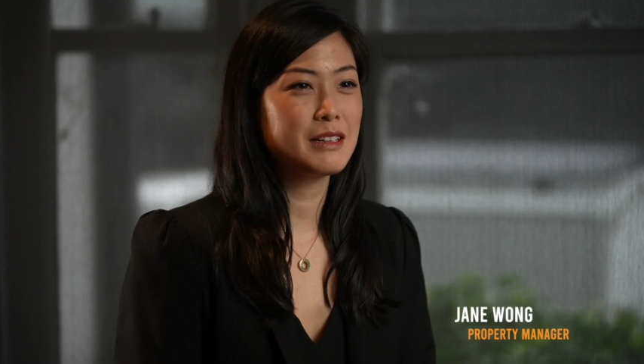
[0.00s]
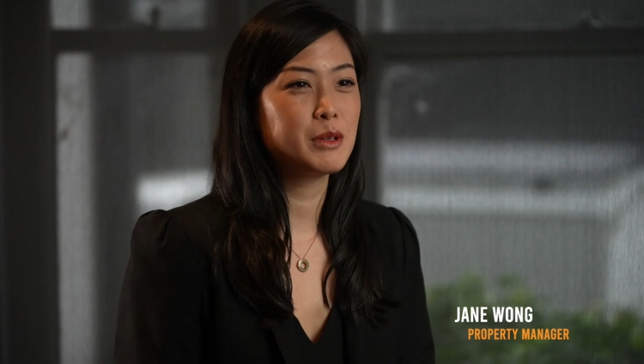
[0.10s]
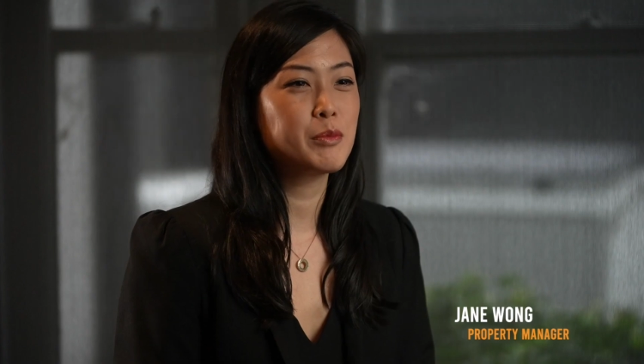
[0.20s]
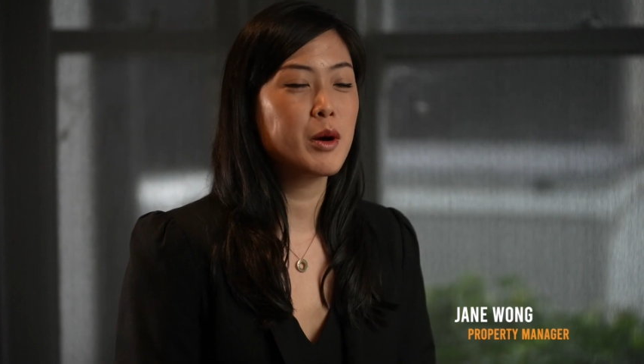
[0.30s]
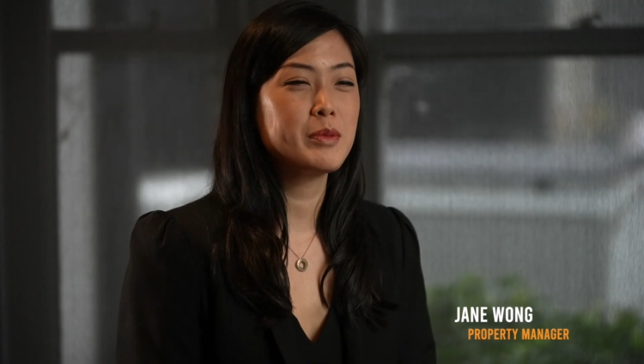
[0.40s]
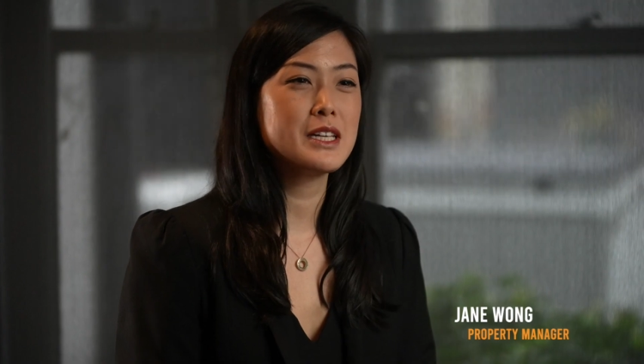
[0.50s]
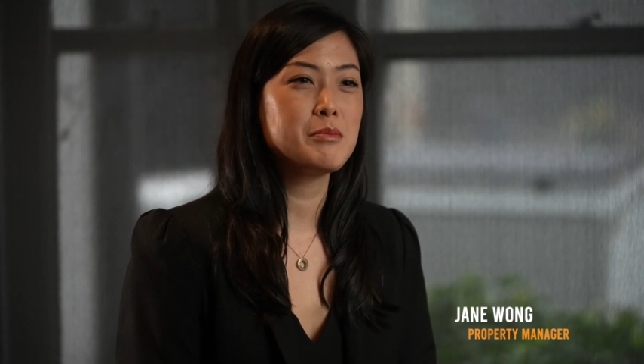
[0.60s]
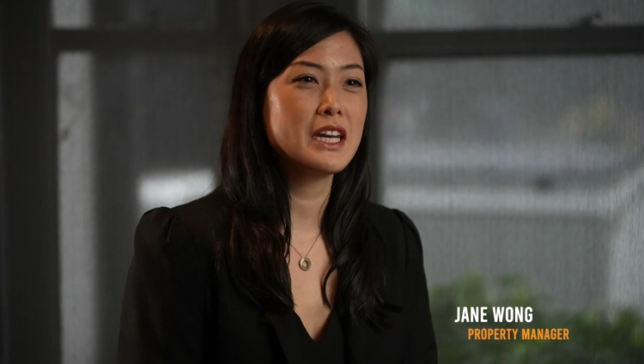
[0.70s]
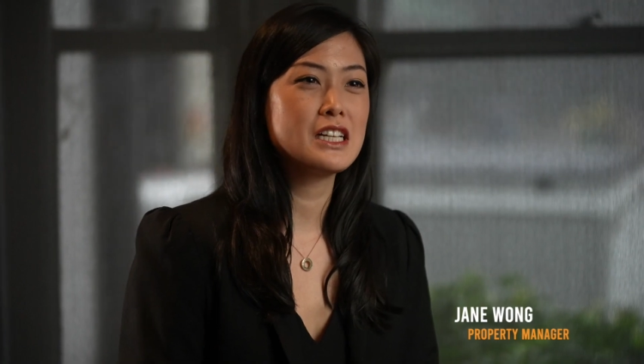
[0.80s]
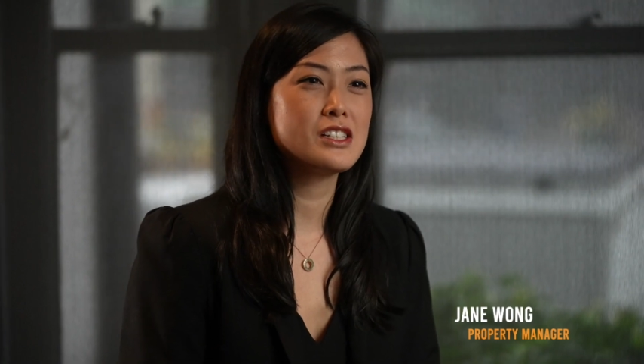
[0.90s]
I'm the property
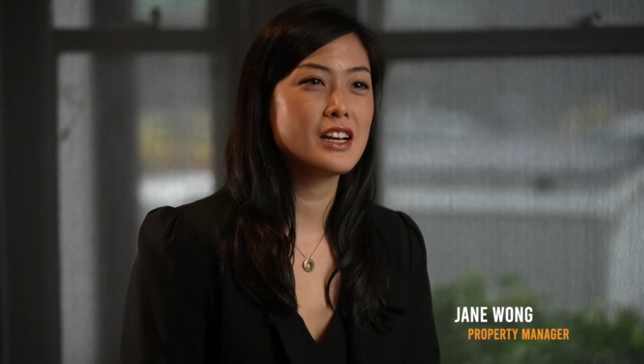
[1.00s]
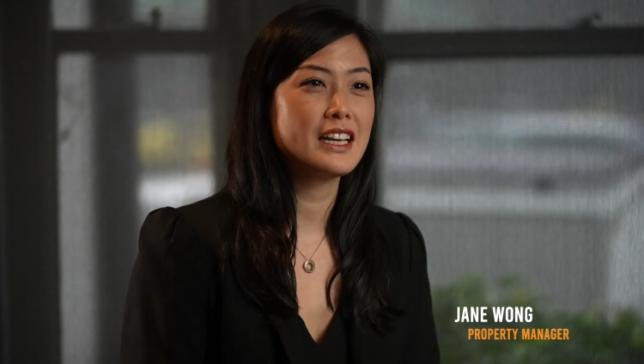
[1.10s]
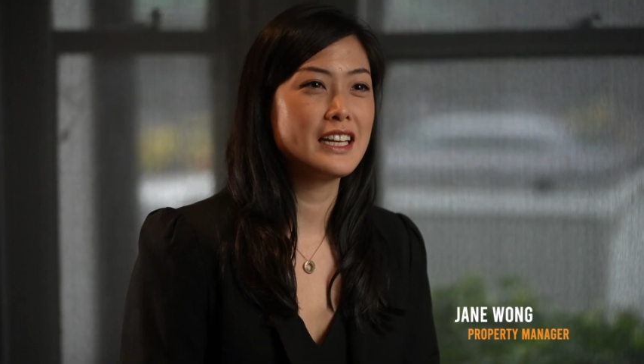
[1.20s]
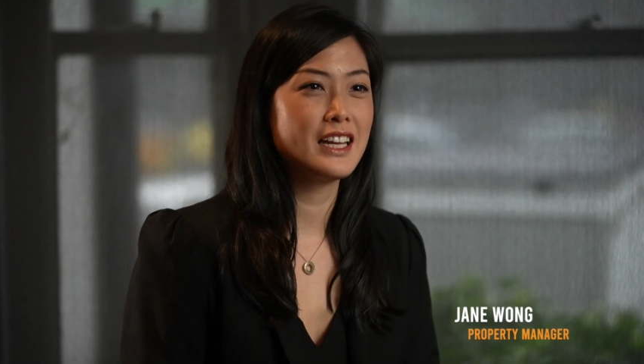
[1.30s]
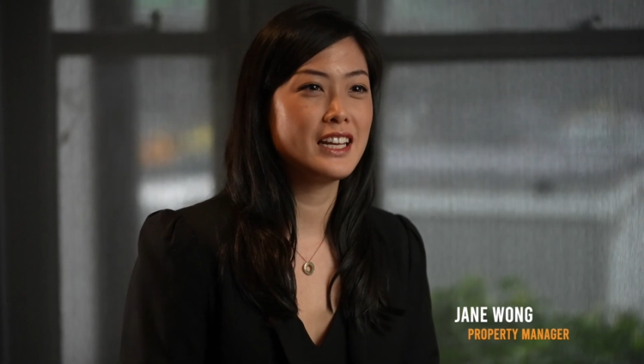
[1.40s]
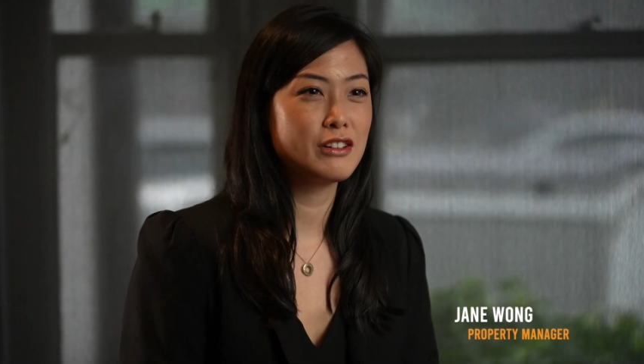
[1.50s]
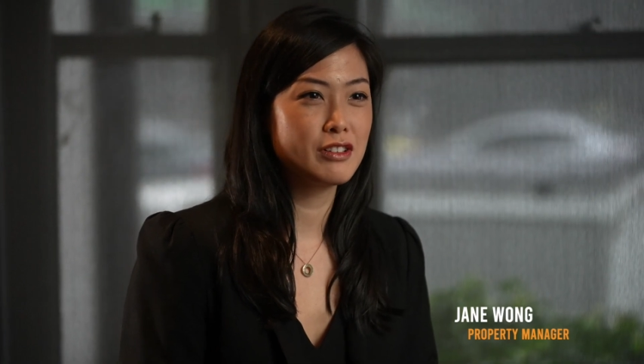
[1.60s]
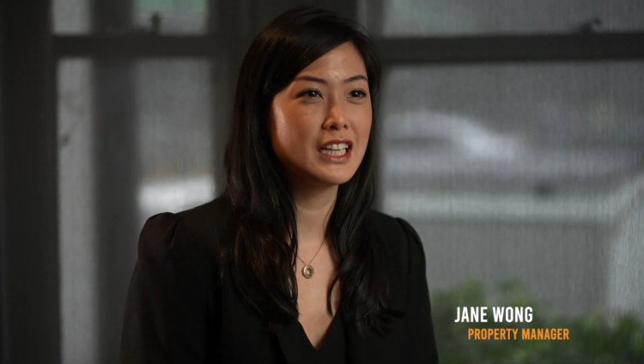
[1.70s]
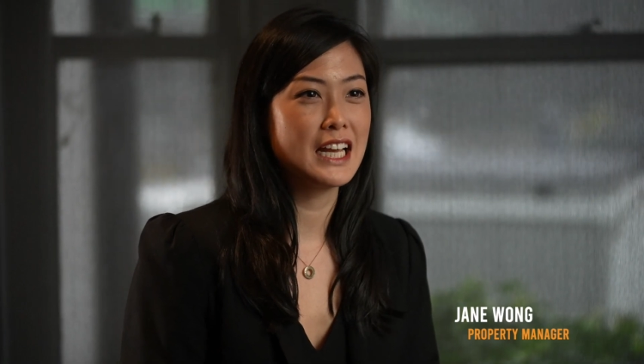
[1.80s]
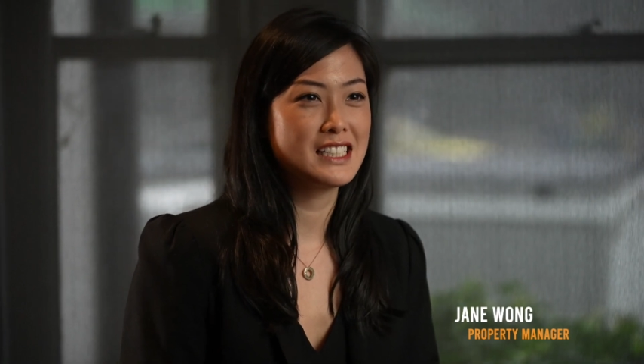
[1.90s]
manager in Inner
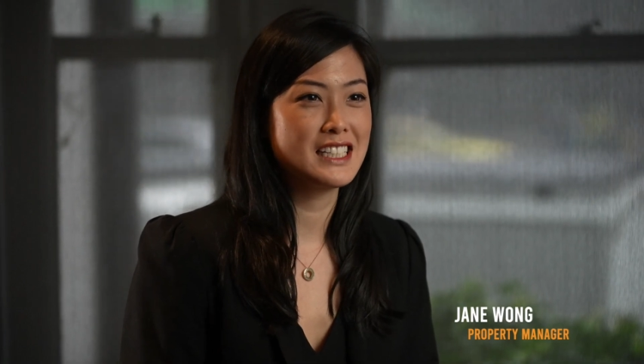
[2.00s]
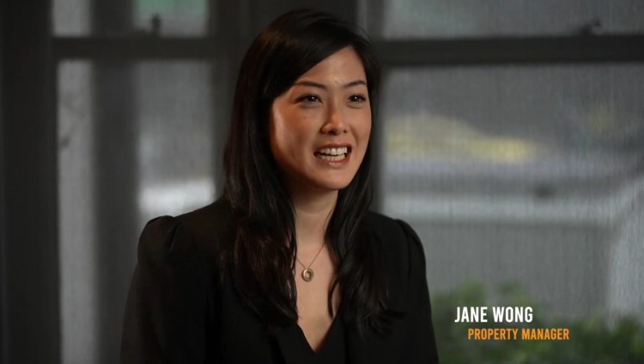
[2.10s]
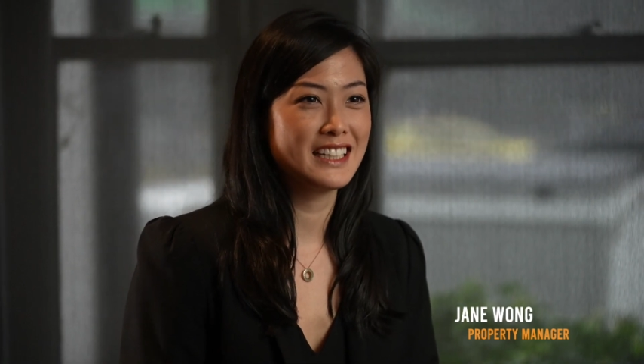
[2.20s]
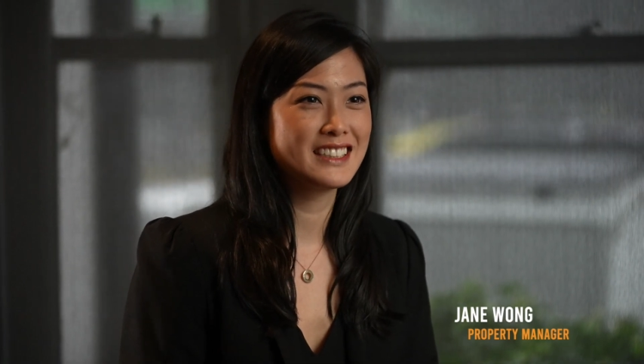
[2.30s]
Real Estate.